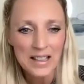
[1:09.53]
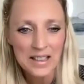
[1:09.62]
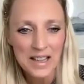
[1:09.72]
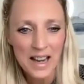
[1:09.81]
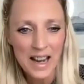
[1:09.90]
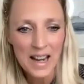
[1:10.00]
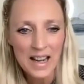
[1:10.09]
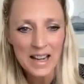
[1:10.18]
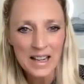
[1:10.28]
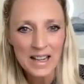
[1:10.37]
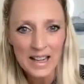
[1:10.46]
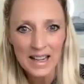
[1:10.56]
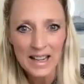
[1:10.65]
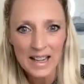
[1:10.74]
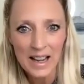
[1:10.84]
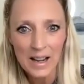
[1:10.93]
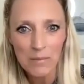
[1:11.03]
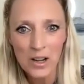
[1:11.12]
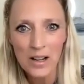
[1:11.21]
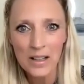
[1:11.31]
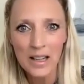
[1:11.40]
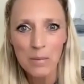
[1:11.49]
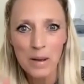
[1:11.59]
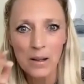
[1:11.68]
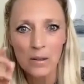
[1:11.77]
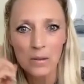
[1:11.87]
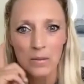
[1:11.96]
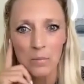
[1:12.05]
Today, I'm talking about